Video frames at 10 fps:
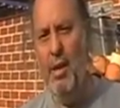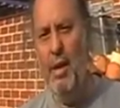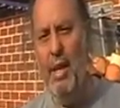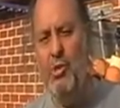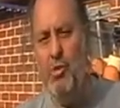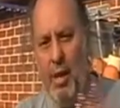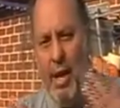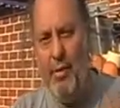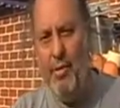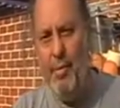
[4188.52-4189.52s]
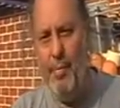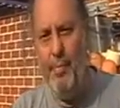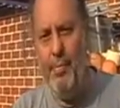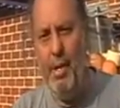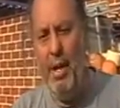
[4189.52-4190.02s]
It's through love.
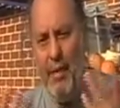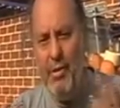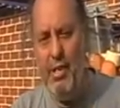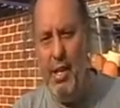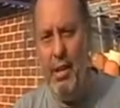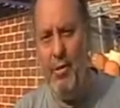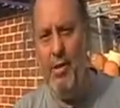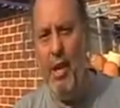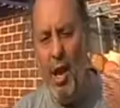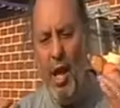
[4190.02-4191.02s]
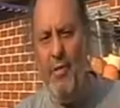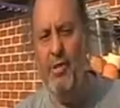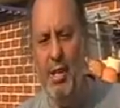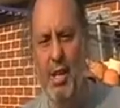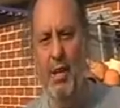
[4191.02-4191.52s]
Love is a gift. Life
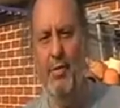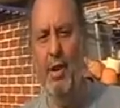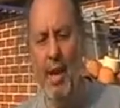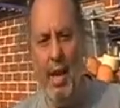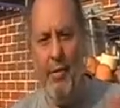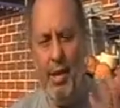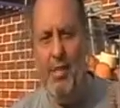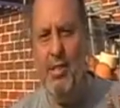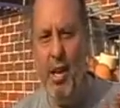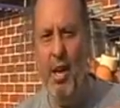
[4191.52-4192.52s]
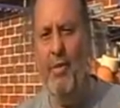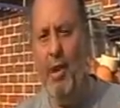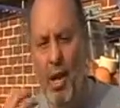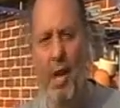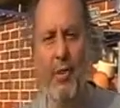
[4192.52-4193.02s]
is a gift. Love is life.
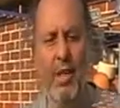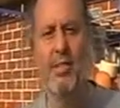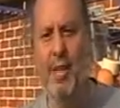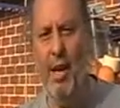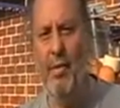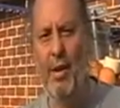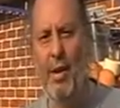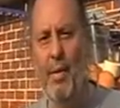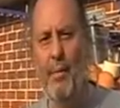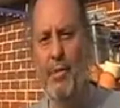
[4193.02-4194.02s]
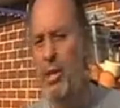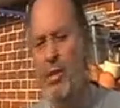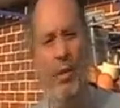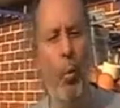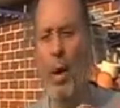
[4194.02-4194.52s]
Life is love.
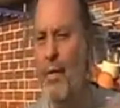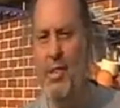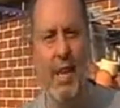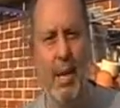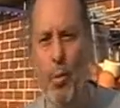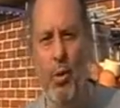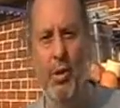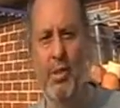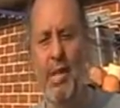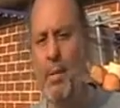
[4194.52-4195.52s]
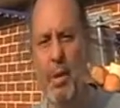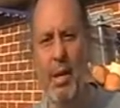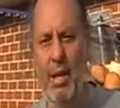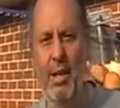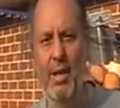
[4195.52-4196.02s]
They're one and the same word, same
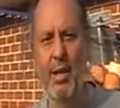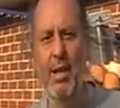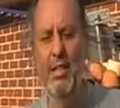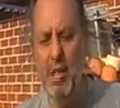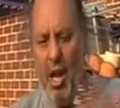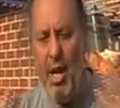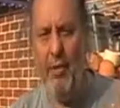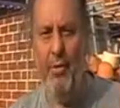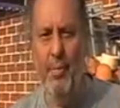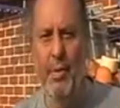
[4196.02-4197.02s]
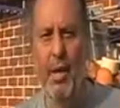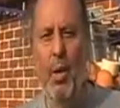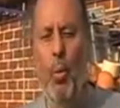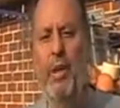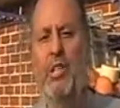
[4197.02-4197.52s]
meaning. It's life.
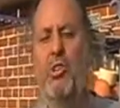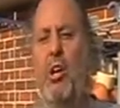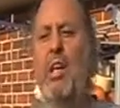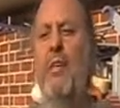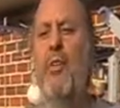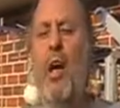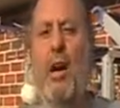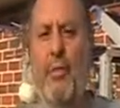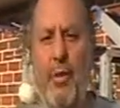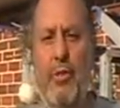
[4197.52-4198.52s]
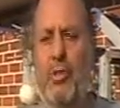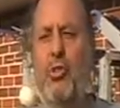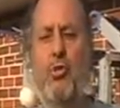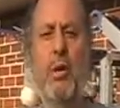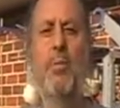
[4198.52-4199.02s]
We just got to give life to the
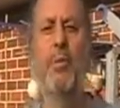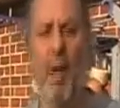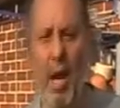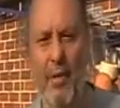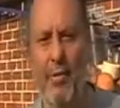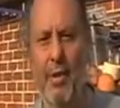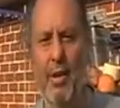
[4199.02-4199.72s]
dream of life.